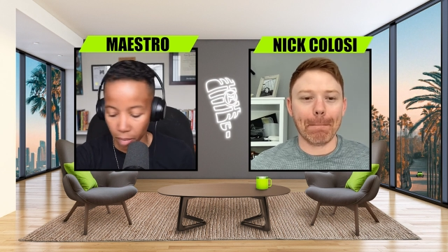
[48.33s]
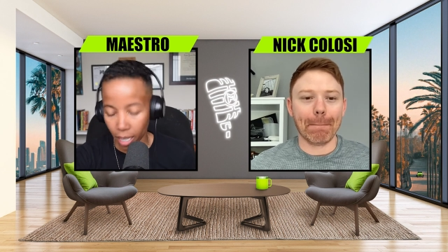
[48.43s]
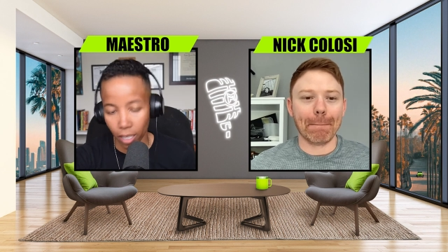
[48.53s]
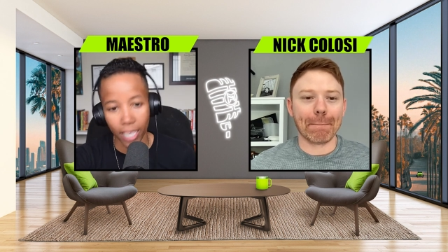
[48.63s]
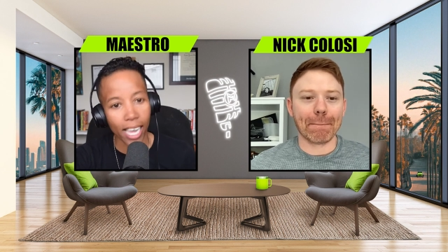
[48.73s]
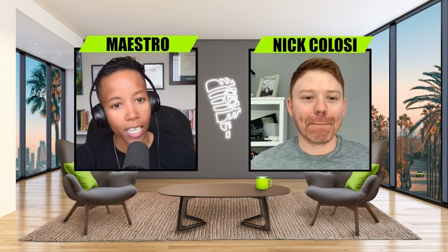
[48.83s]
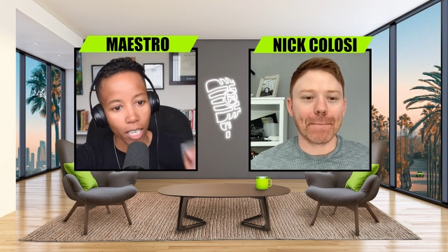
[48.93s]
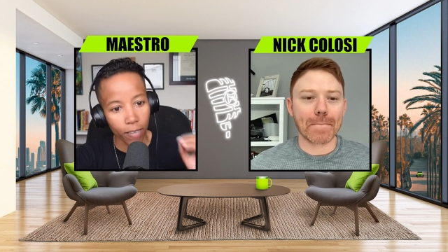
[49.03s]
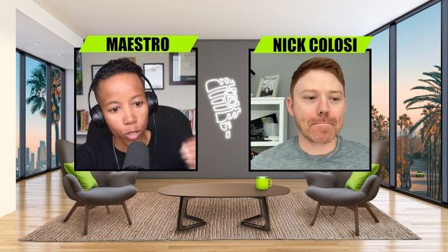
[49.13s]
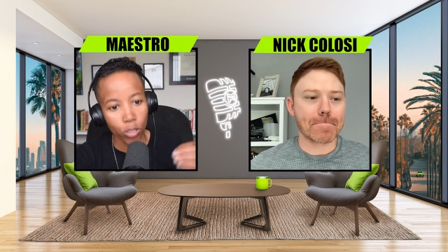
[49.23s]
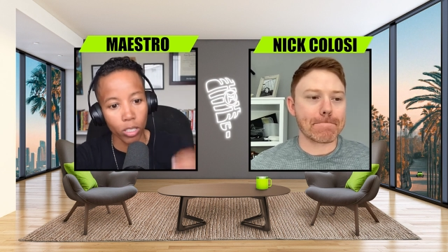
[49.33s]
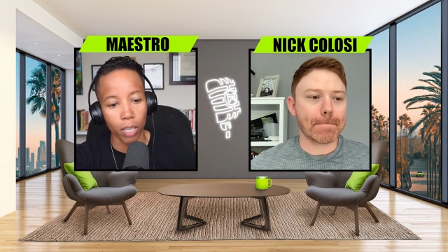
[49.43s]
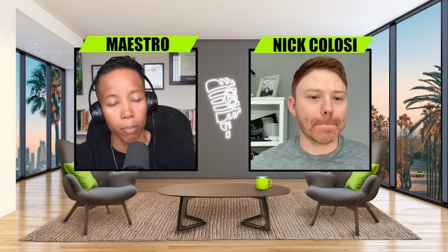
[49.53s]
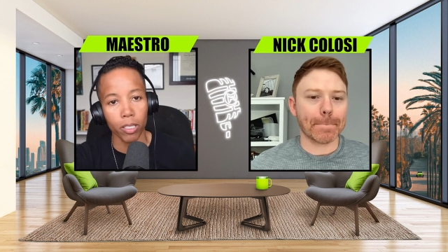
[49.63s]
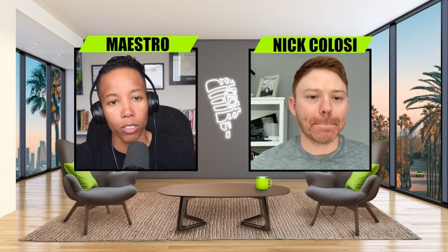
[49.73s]
Speaker 1: I'm not gonna lie. Actually, I've used this
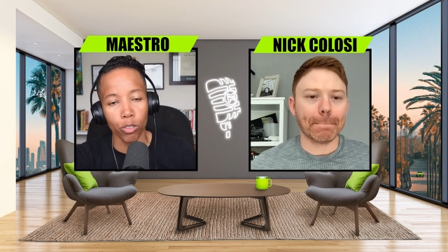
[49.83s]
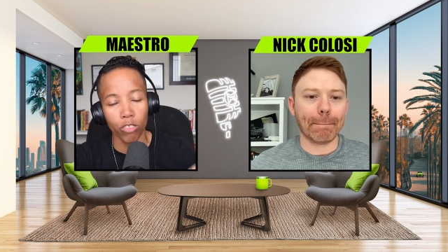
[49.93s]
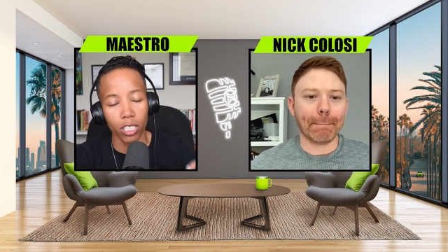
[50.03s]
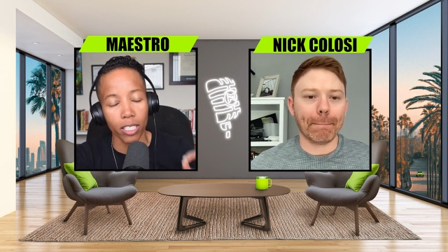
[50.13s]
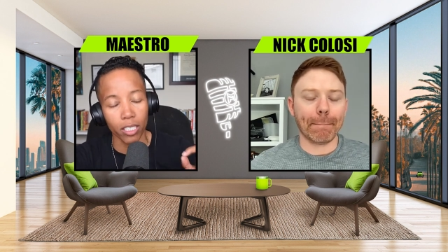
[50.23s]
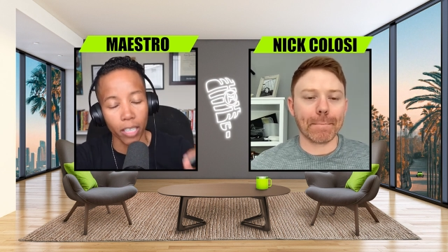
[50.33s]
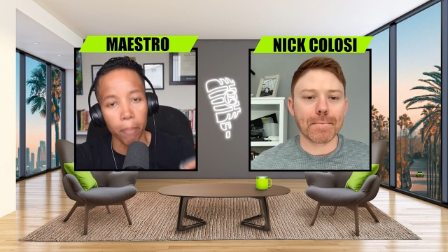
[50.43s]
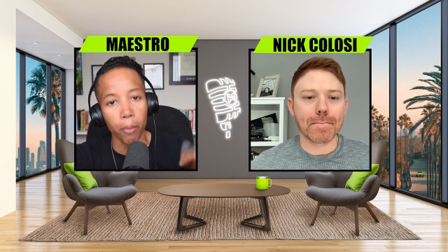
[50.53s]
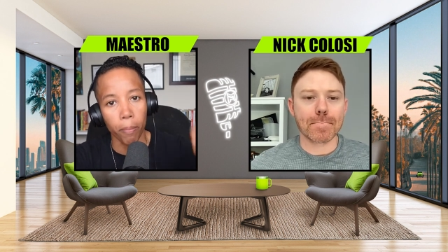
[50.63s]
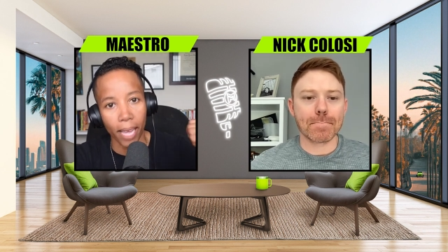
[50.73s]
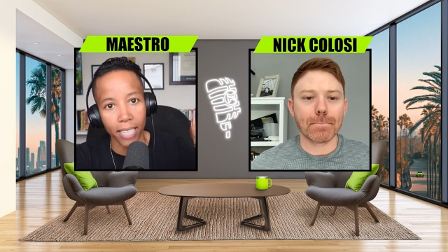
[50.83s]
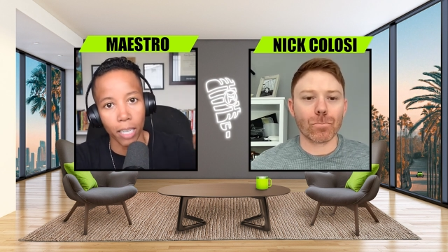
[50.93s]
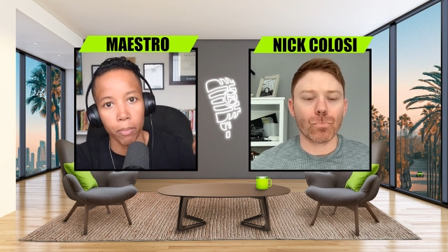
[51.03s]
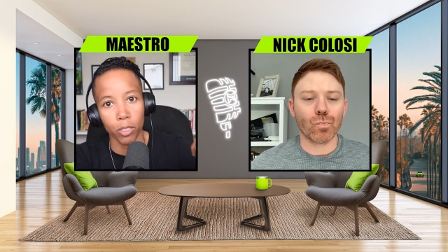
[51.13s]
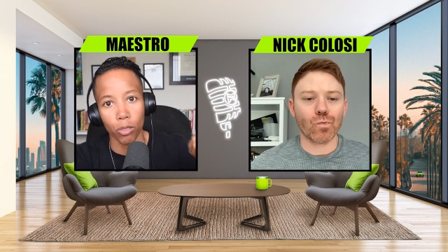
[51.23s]
episode, used this example in
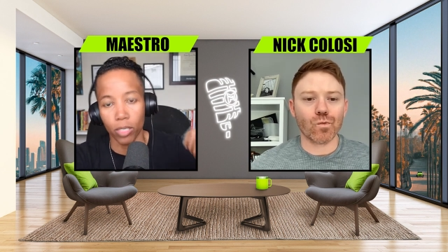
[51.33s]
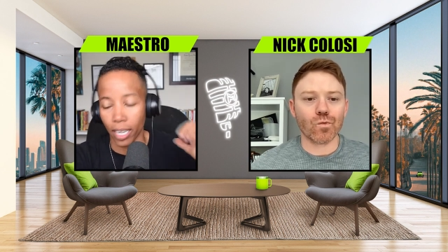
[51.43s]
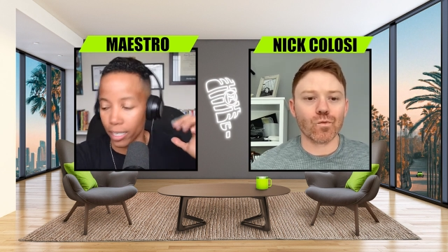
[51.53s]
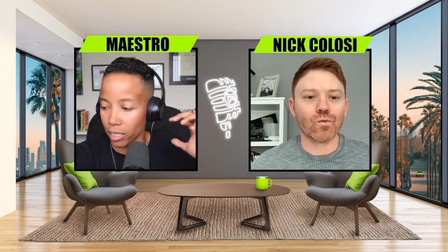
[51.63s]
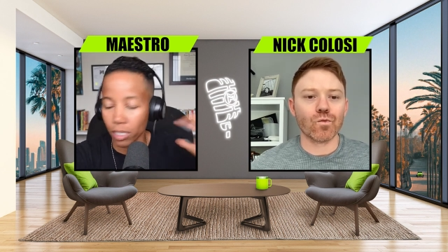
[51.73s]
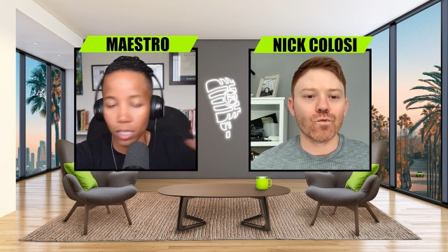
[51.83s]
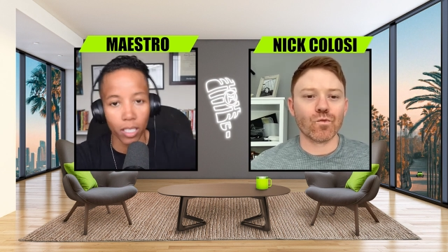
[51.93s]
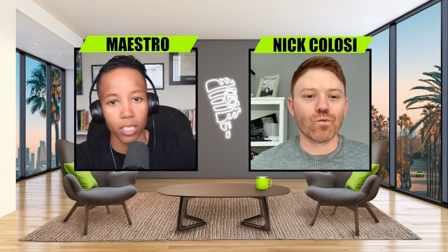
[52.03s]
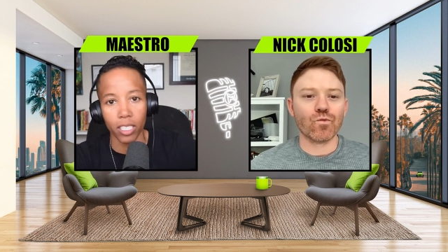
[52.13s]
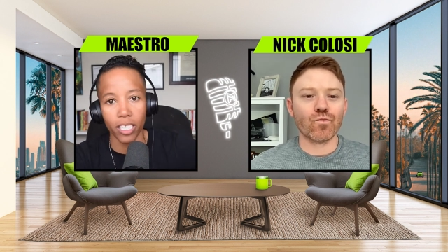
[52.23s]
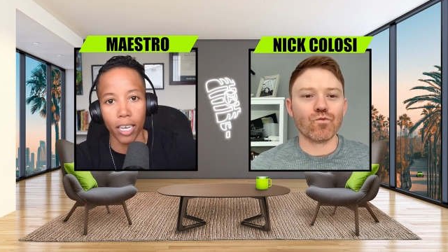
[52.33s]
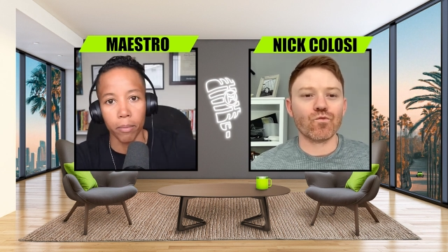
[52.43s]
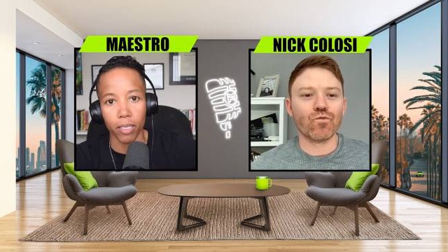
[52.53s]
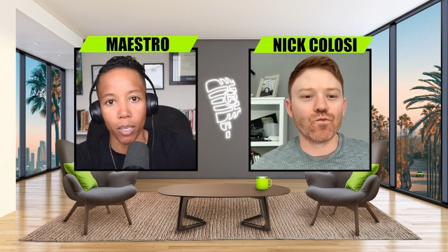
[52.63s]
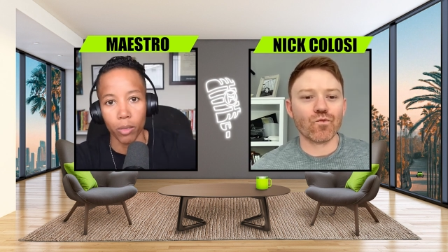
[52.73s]
past episodes. I slid into his D
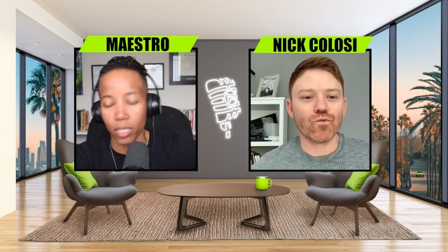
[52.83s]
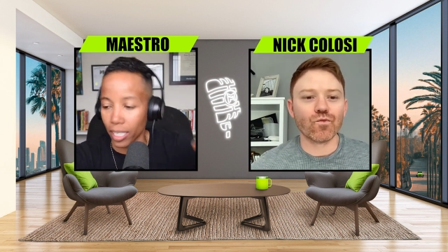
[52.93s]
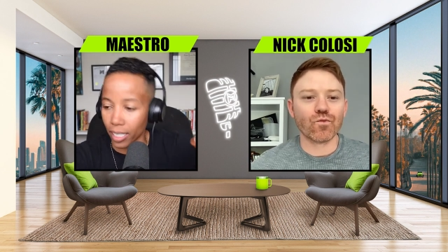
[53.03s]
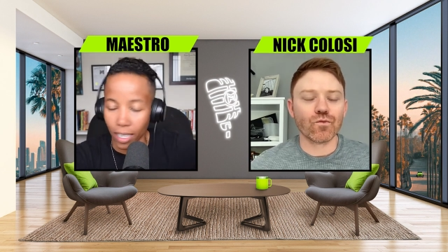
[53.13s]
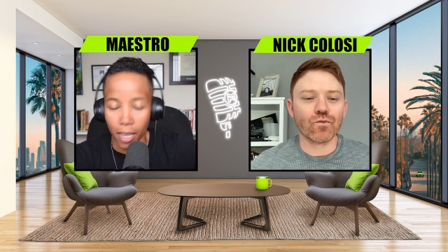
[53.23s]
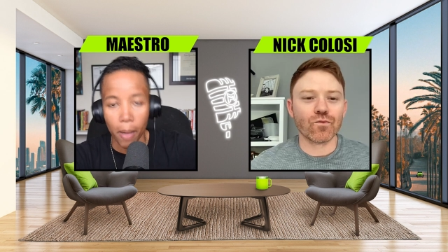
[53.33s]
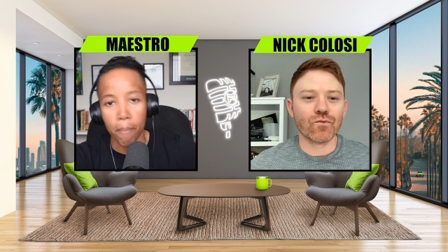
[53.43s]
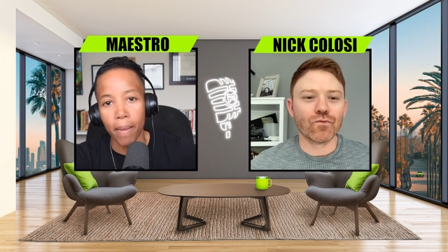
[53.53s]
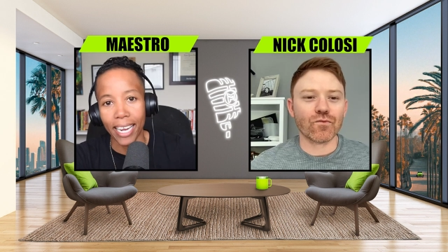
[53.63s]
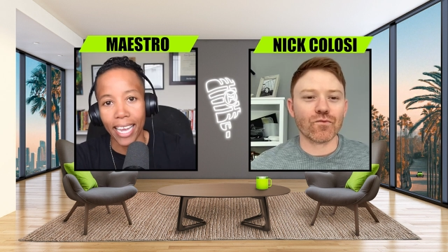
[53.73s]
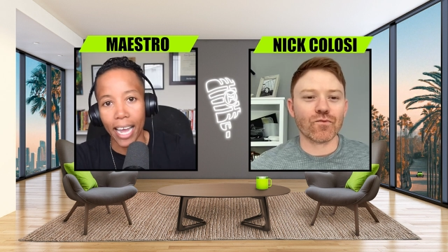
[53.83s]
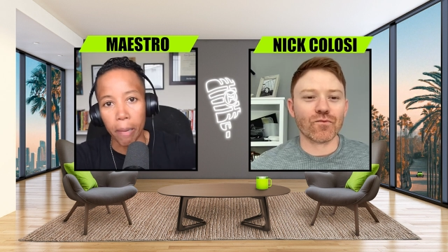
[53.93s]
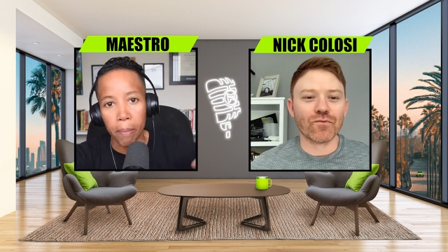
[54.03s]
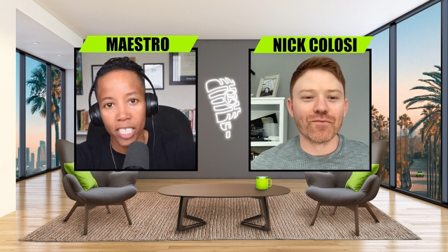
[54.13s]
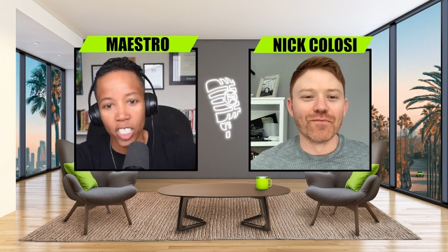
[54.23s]
Ms and I was like, "My
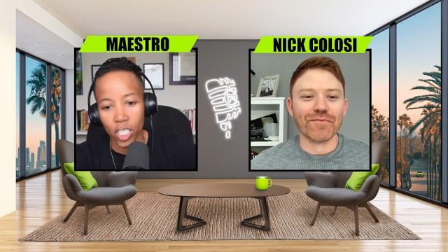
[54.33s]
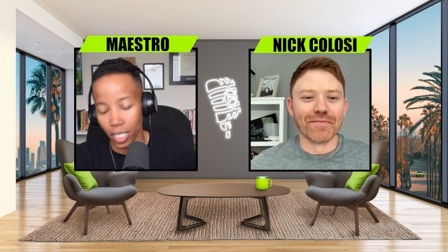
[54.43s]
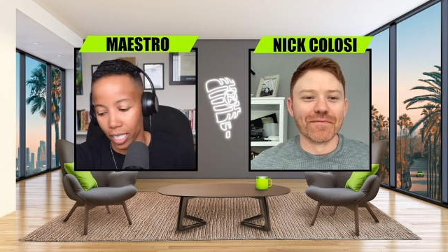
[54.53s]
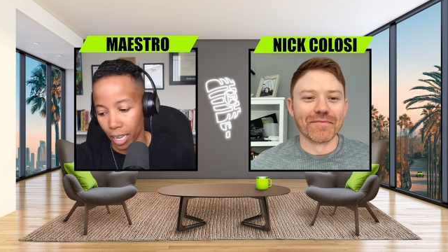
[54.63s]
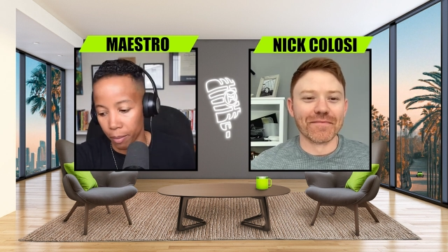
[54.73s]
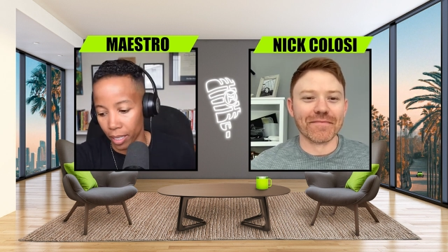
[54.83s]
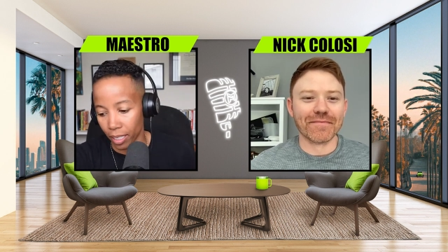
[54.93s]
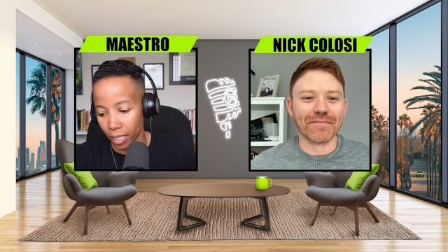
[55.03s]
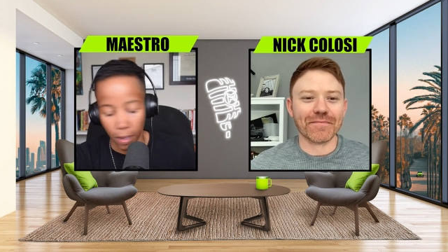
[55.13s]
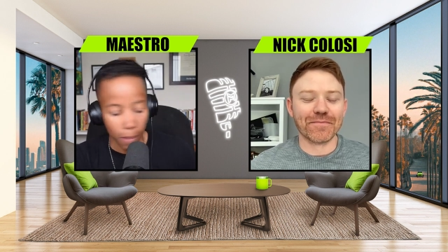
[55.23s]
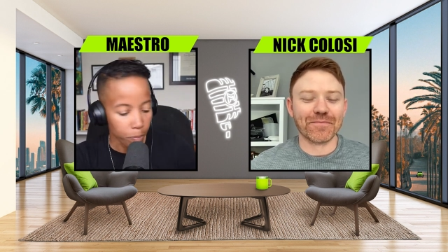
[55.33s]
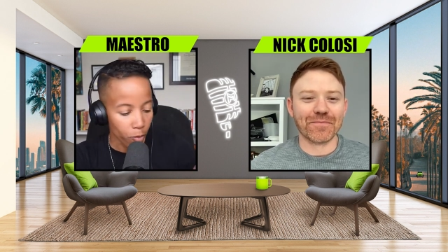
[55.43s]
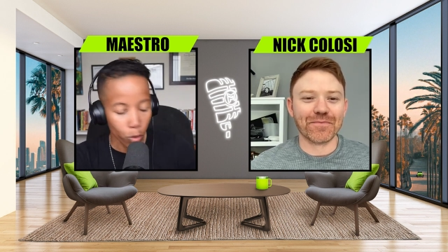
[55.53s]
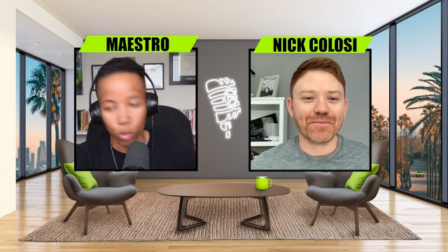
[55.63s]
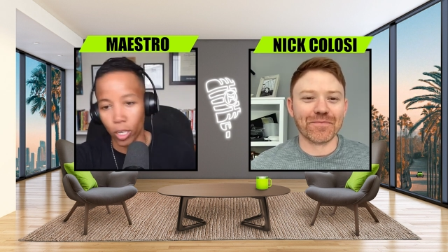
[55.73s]
guy, pitch incoming,
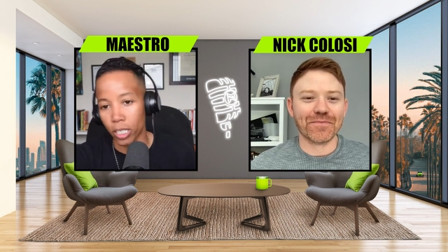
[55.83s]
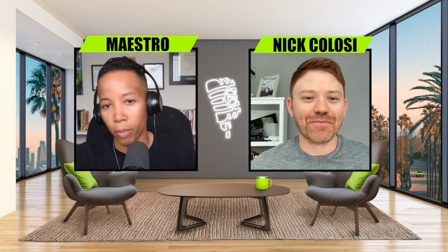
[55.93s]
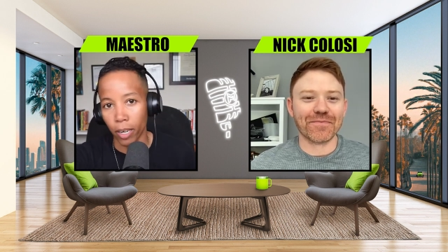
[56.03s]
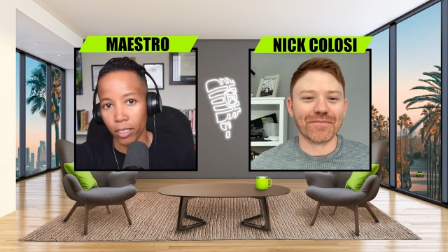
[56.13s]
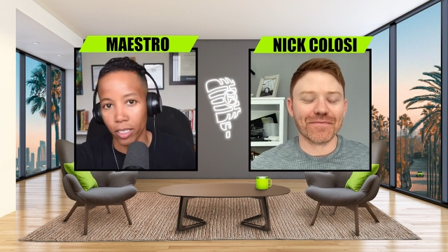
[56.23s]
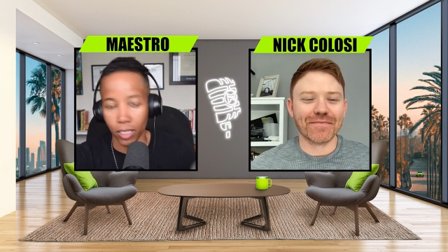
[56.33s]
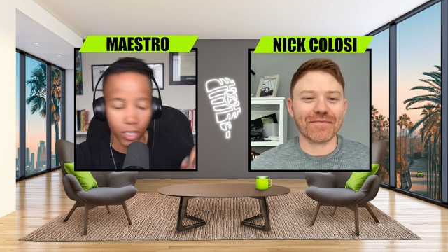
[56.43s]
full transparency.